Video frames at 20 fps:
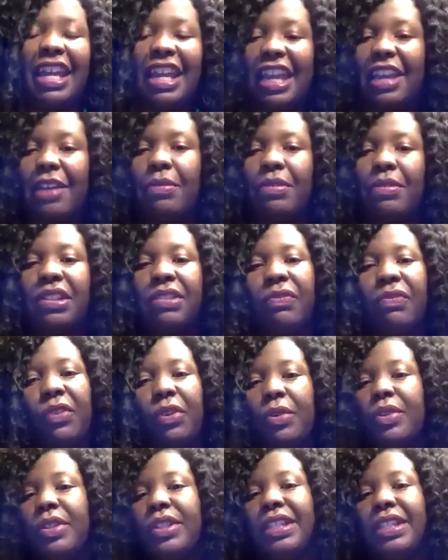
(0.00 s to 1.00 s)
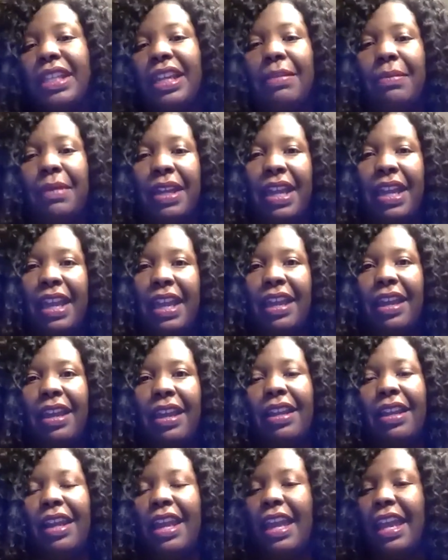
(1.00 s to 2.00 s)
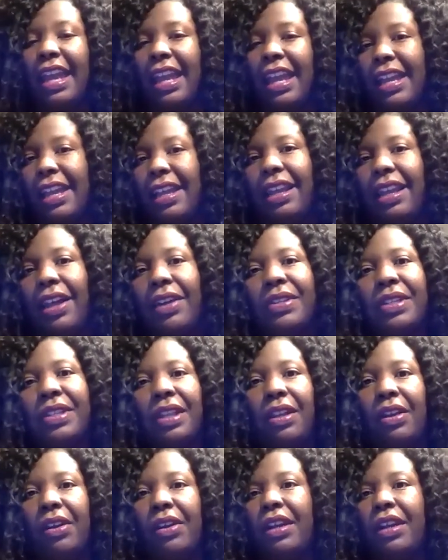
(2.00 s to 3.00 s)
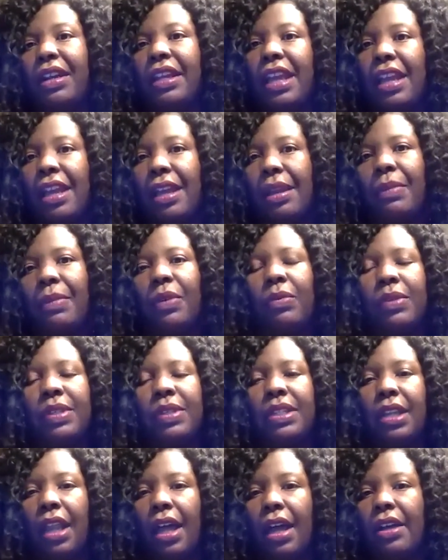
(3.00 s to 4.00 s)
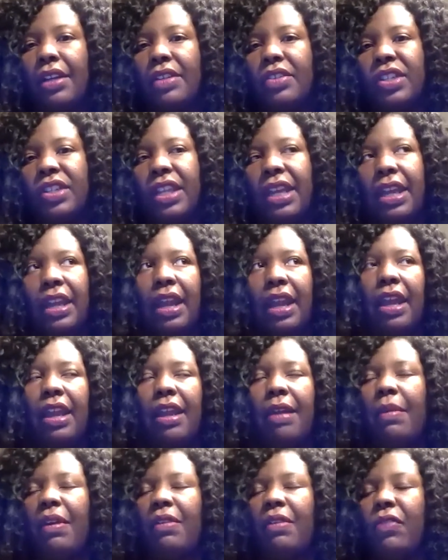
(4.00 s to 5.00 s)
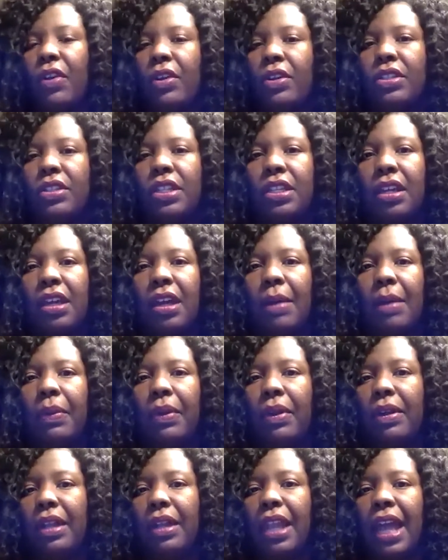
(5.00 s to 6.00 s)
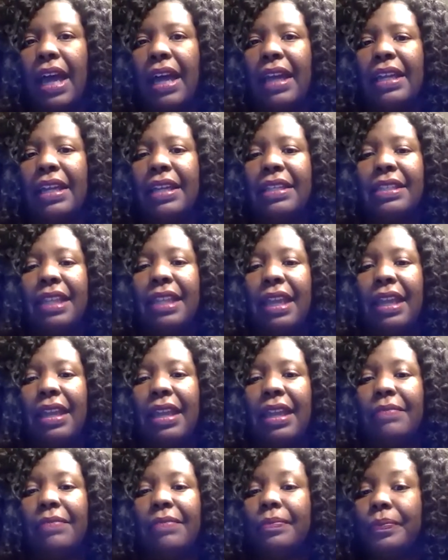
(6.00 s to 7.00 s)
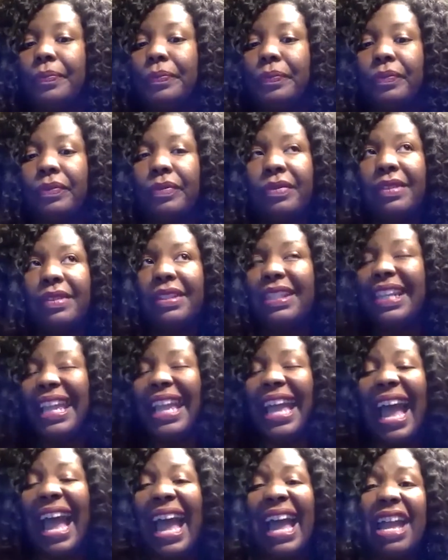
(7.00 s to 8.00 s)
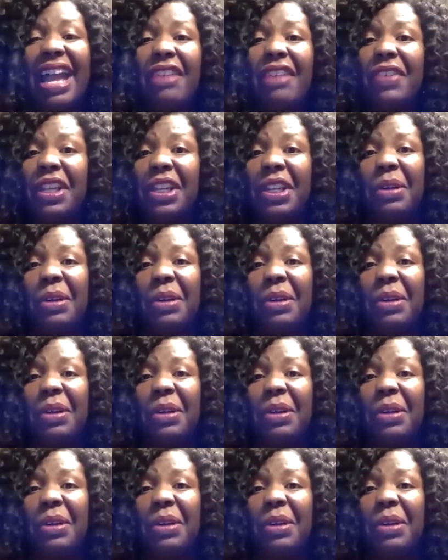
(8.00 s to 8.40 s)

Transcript: it was full steam ahead and Lawson Learning Academy was launched and I had my first couple of clients and I haven't